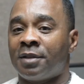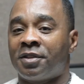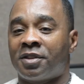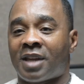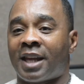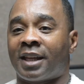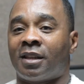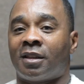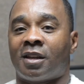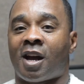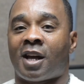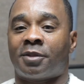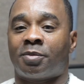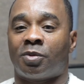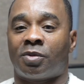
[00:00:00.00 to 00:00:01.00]
sang in a
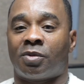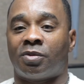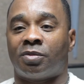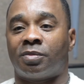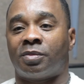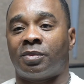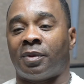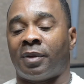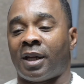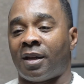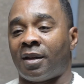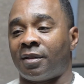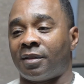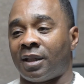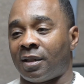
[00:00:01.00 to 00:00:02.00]
gospel group
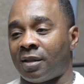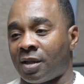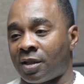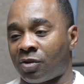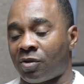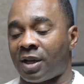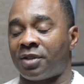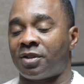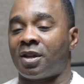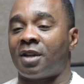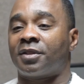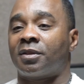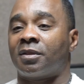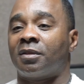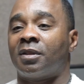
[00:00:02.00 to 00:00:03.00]
there in Grand
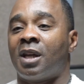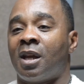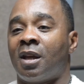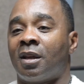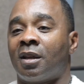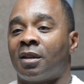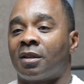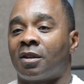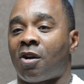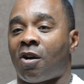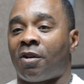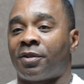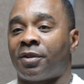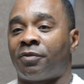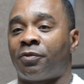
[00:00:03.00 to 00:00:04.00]
Junction
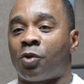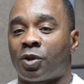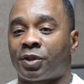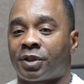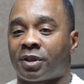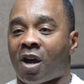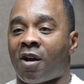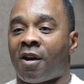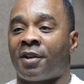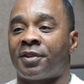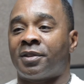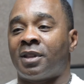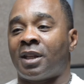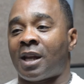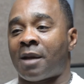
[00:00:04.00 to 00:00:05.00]
called the Four
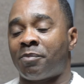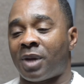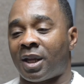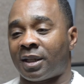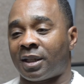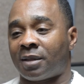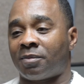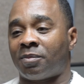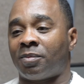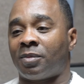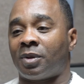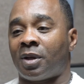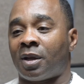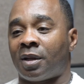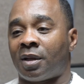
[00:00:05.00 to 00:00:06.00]
Stars, and then I met
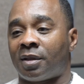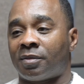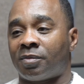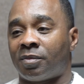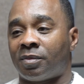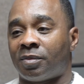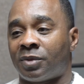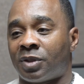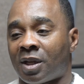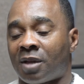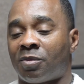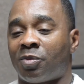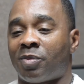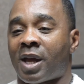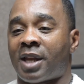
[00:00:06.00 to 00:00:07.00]
a
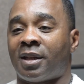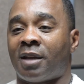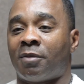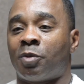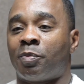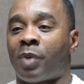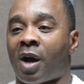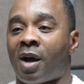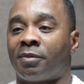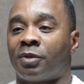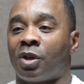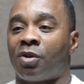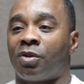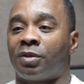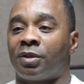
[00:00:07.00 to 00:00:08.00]
gentleman by the name of
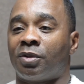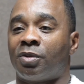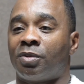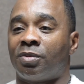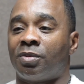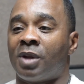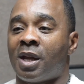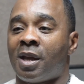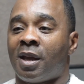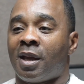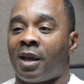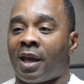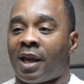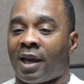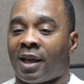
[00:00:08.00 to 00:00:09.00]
Bob Golden, who
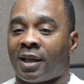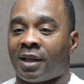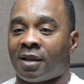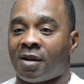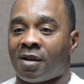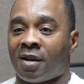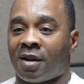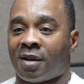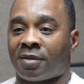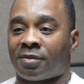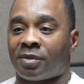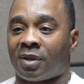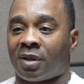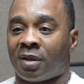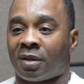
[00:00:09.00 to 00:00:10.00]
had a
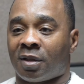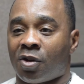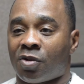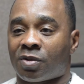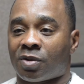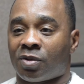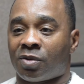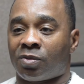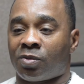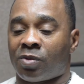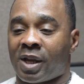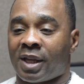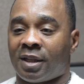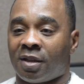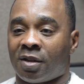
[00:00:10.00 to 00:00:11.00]
local
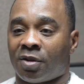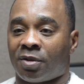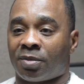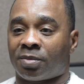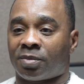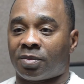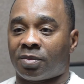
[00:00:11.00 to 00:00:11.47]
radio